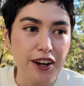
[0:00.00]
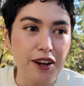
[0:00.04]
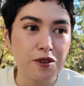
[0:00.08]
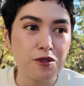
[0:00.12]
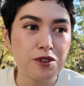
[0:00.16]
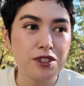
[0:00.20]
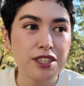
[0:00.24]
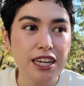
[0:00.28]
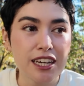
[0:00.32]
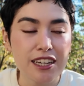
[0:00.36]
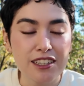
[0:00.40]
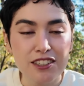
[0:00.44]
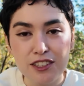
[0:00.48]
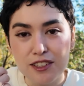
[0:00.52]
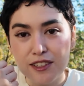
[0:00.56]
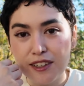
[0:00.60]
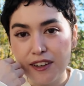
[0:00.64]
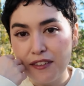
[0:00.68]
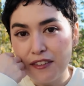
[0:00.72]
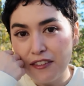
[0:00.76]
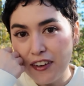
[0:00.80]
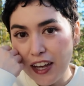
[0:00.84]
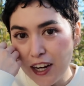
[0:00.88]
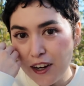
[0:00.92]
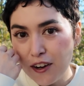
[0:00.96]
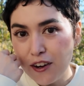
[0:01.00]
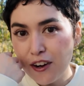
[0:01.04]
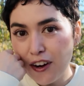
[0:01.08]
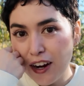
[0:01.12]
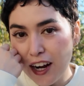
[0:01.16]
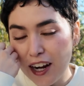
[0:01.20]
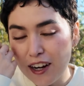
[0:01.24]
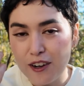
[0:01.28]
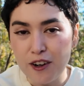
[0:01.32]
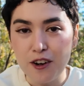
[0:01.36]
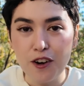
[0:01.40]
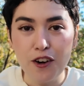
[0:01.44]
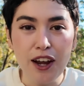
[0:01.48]
I was actually a vendor
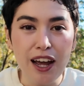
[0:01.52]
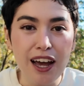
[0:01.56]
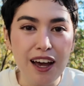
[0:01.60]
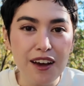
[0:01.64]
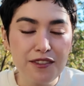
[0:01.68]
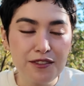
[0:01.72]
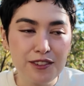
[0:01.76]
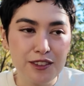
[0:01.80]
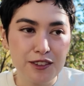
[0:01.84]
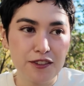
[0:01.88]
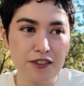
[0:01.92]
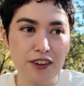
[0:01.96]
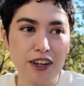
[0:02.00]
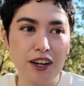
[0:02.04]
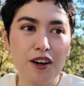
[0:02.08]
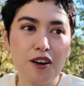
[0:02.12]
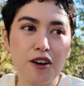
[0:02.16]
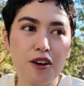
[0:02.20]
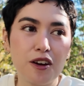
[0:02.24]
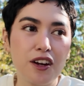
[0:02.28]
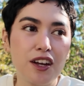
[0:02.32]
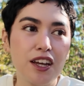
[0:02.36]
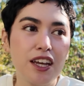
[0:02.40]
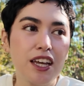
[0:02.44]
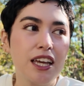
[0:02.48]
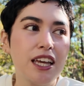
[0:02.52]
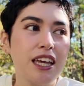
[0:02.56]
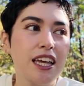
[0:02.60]
at a craft fair